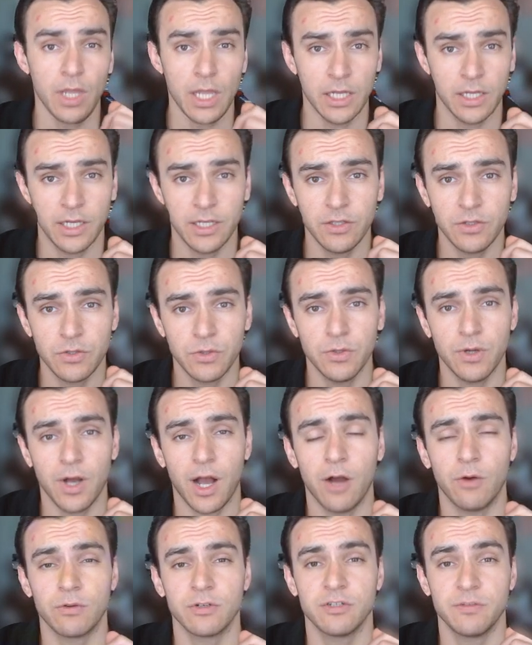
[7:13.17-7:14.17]
into
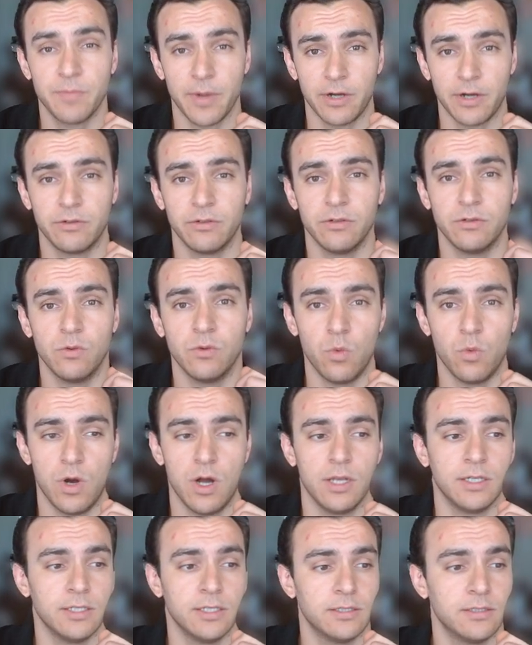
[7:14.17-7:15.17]
our Sparrow
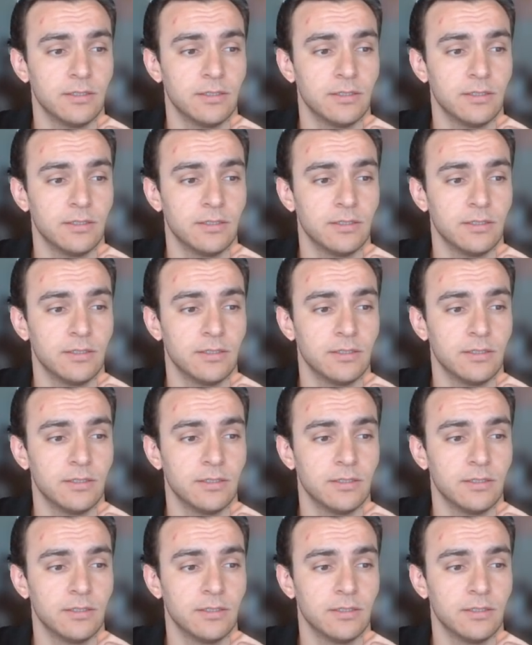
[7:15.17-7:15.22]
wallet.